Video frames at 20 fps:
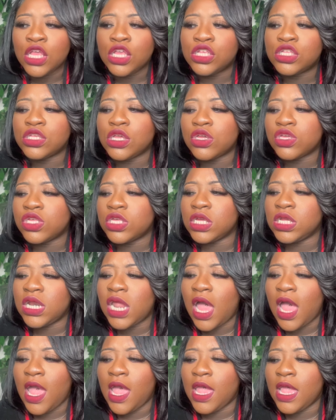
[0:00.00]
So she
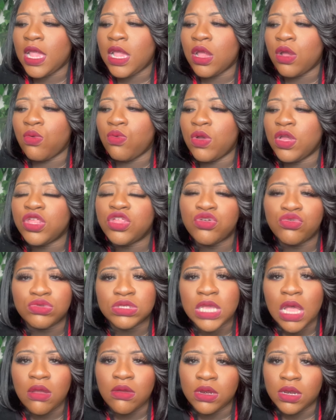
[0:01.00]
like, what you
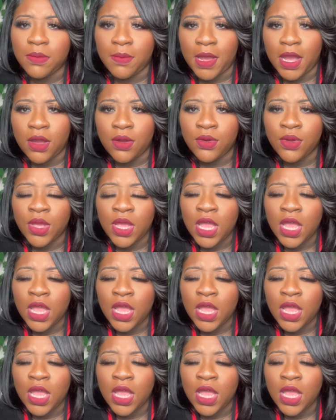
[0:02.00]
talking about?